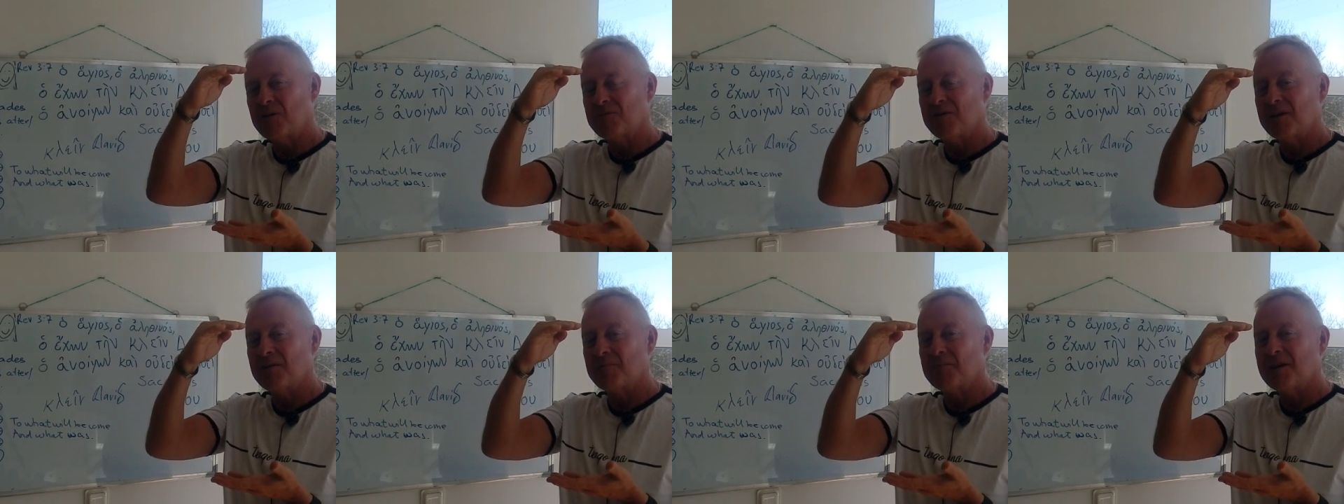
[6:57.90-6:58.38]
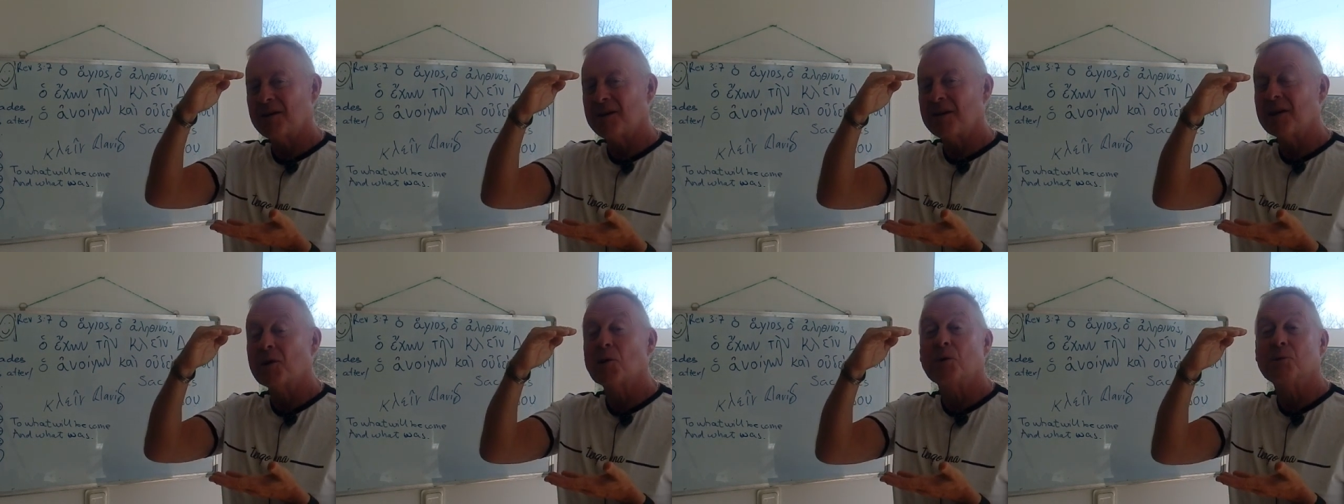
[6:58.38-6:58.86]
of him and
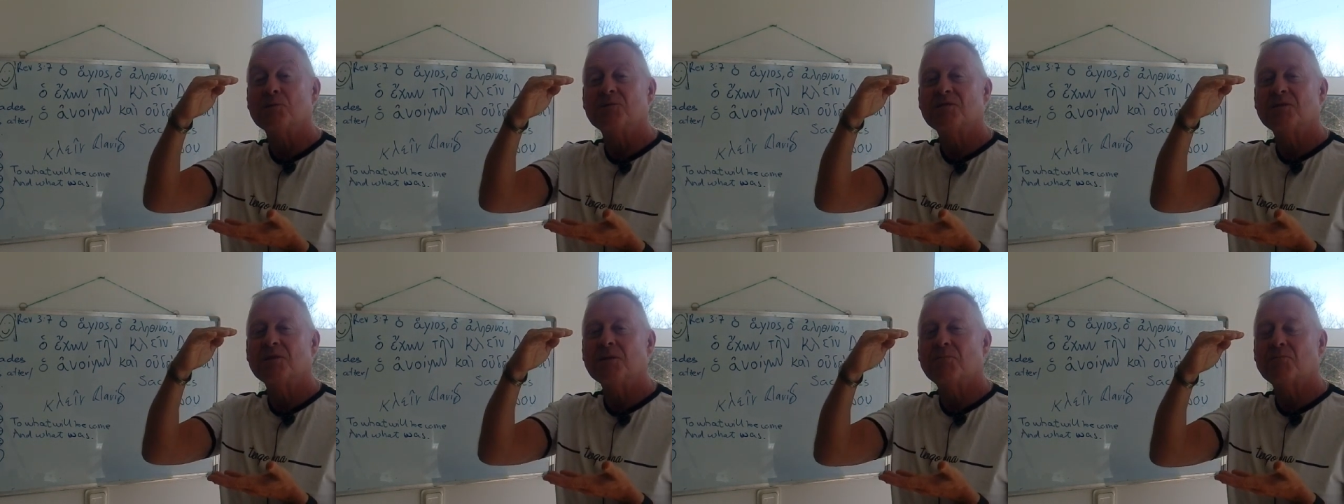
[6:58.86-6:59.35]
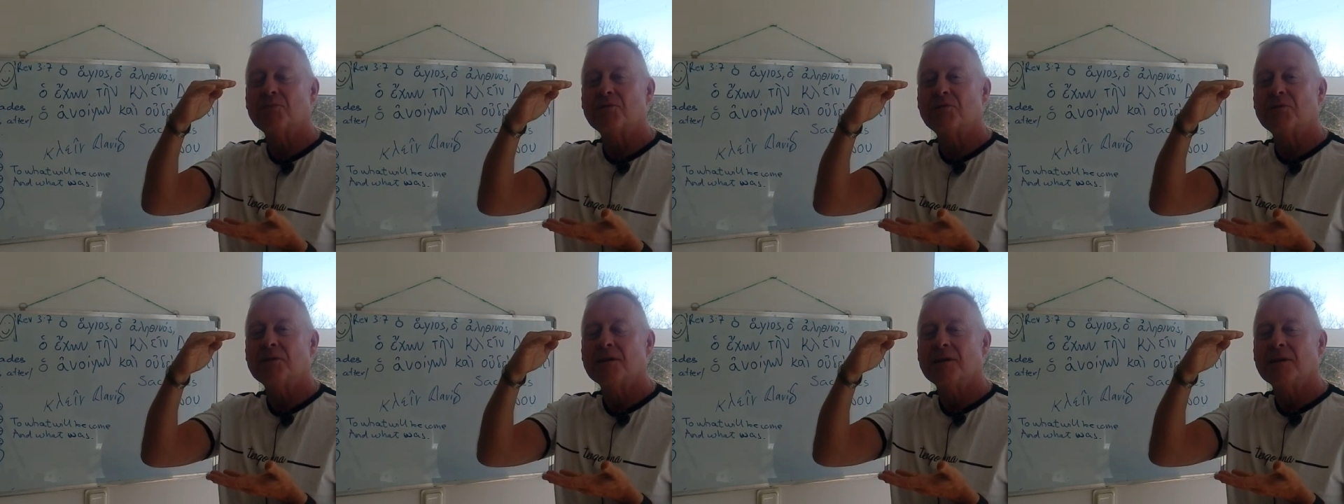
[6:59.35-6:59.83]
it goes
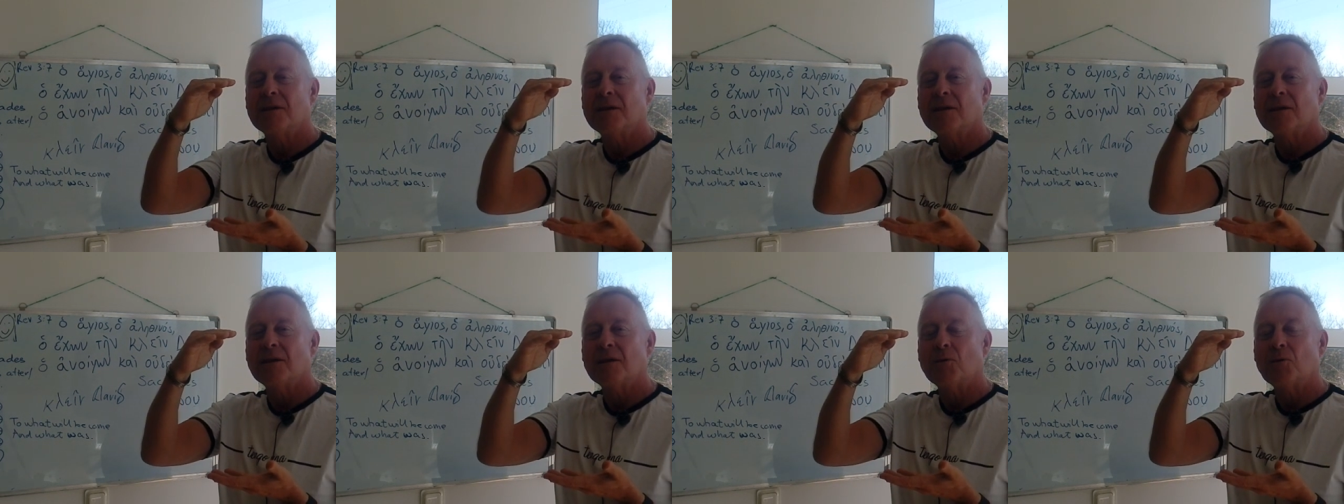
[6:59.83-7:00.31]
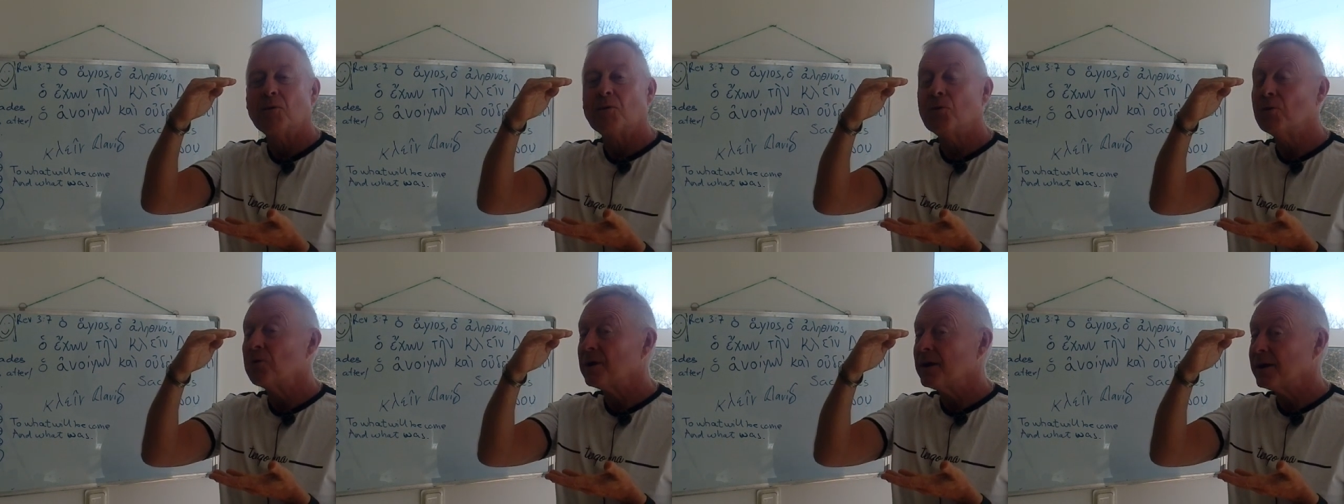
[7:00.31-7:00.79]
deeper
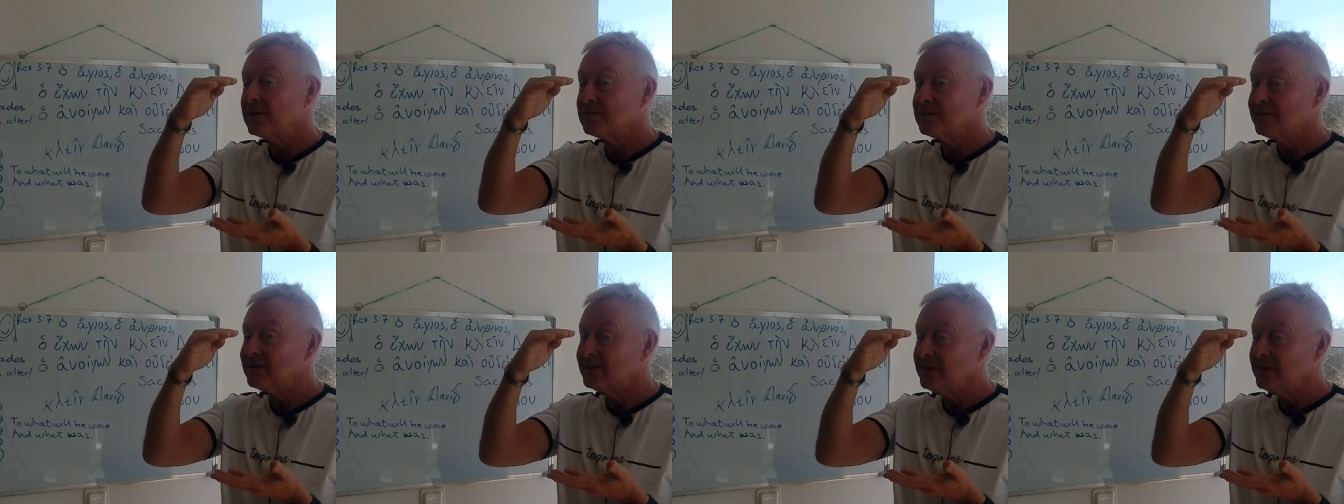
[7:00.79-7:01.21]
or as